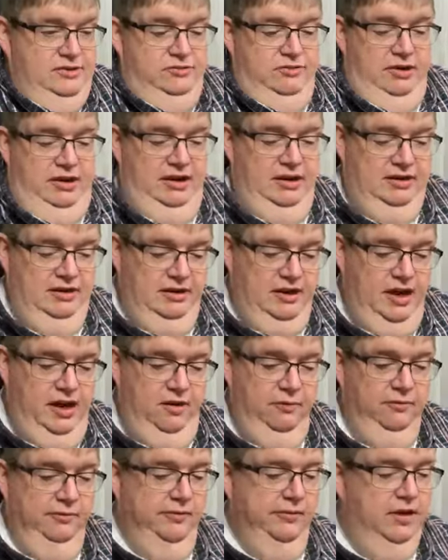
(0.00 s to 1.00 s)
it's ready to
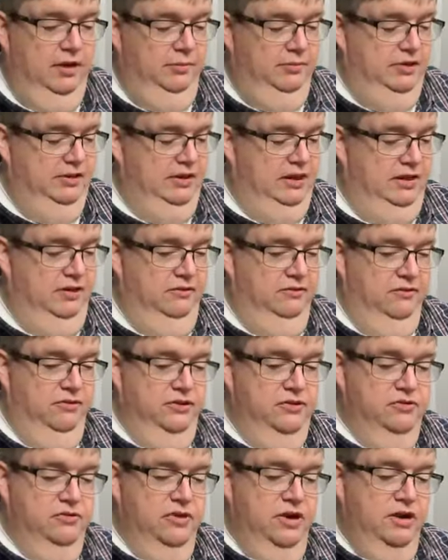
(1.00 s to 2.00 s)
go. I'll put that in the
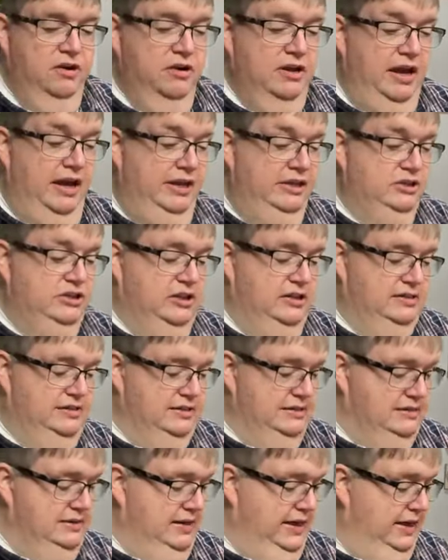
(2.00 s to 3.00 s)
refrigerator in
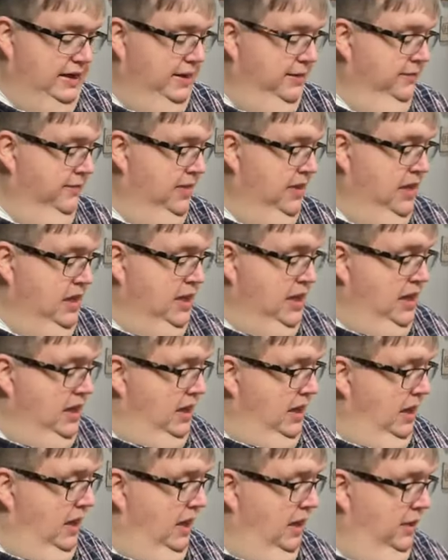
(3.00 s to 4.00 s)
just a second.
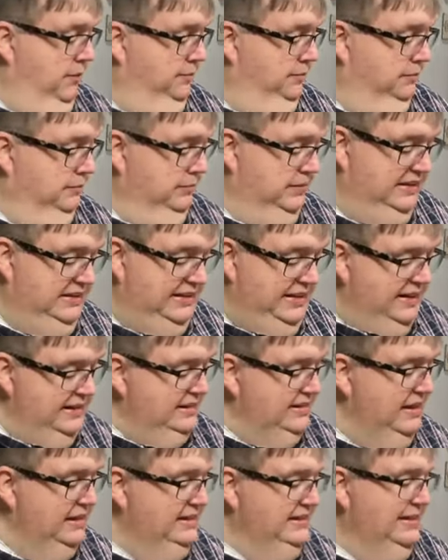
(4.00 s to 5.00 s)
Um, but
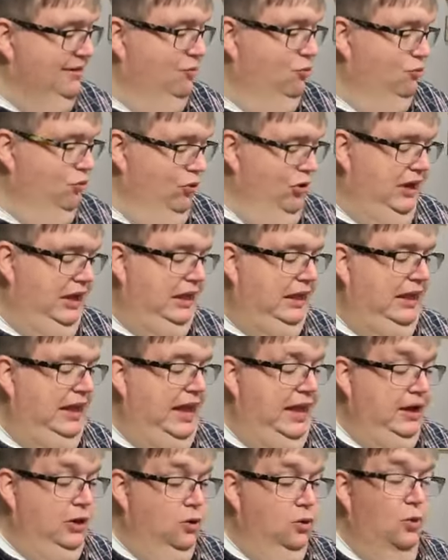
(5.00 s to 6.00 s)
this is
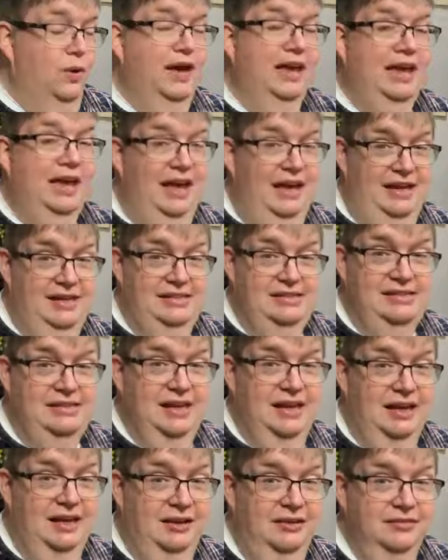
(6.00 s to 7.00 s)
really a quick,
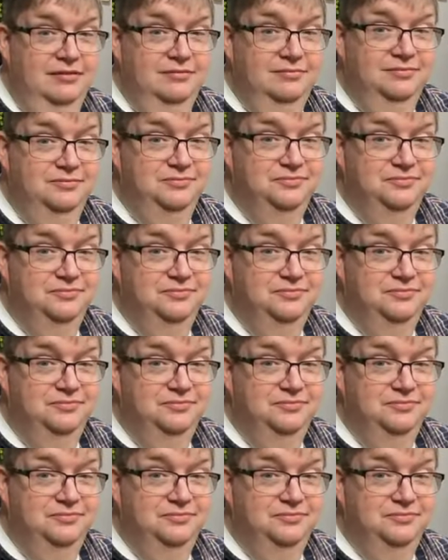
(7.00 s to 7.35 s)
easy,